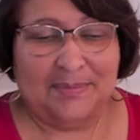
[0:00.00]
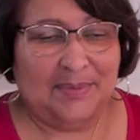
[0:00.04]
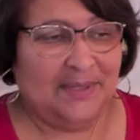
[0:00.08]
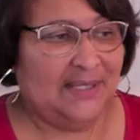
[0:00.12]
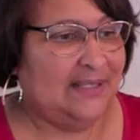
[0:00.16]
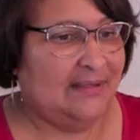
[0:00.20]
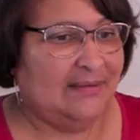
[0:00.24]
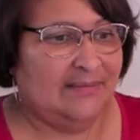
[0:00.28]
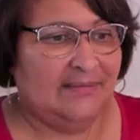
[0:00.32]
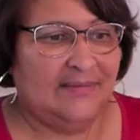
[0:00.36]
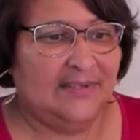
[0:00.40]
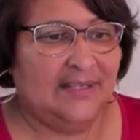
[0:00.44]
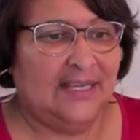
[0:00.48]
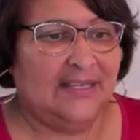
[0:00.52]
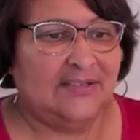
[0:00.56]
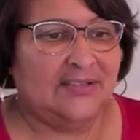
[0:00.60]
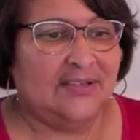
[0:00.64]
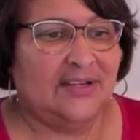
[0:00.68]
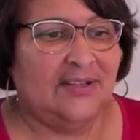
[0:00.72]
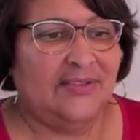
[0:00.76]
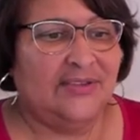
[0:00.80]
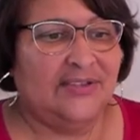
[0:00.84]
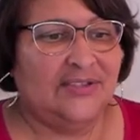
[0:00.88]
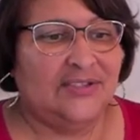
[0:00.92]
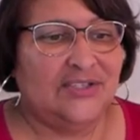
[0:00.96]
but has
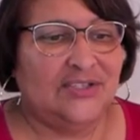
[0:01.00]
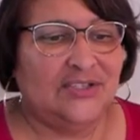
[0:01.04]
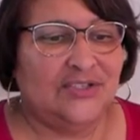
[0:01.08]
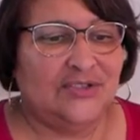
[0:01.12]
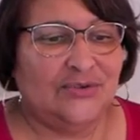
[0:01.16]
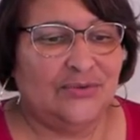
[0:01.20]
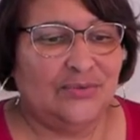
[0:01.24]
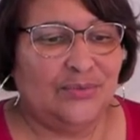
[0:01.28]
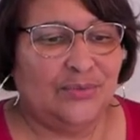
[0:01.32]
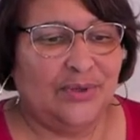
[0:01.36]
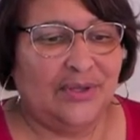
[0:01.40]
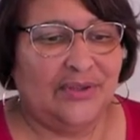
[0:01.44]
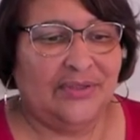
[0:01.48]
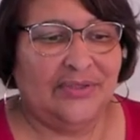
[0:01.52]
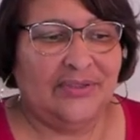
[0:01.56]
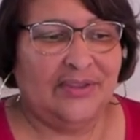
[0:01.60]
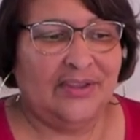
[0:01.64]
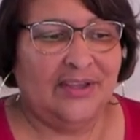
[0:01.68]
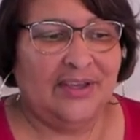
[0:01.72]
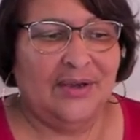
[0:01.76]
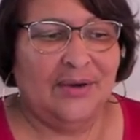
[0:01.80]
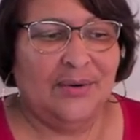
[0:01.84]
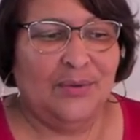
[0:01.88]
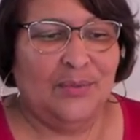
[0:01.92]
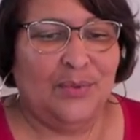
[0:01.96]
nothing to do with
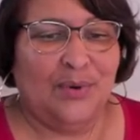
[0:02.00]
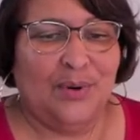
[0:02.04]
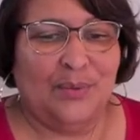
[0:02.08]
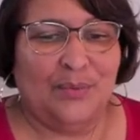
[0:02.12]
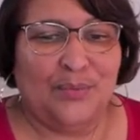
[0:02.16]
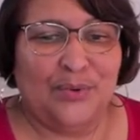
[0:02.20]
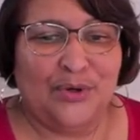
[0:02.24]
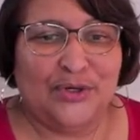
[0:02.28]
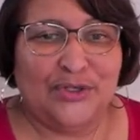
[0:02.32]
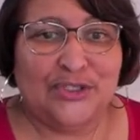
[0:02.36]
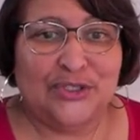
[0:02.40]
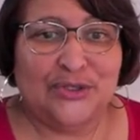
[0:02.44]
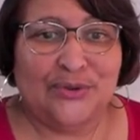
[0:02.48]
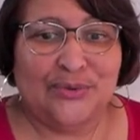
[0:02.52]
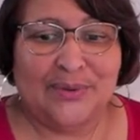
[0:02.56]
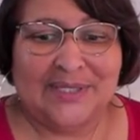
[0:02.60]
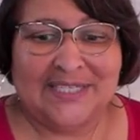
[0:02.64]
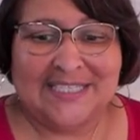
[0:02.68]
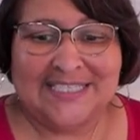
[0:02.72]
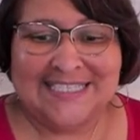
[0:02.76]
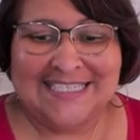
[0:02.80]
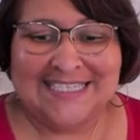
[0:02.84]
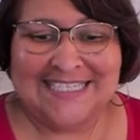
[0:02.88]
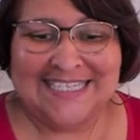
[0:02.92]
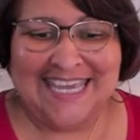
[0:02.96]
what we're
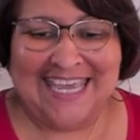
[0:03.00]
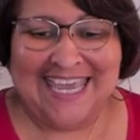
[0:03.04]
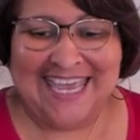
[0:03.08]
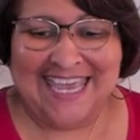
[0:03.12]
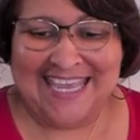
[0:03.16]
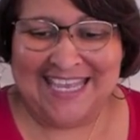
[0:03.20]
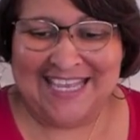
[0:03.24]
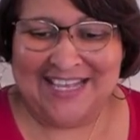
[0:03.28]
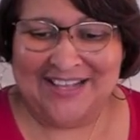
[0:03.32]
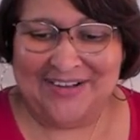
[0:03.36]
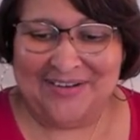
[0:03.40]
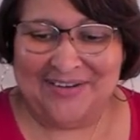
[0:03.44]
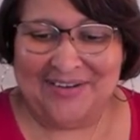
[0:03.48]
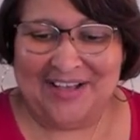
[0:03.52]
doing today.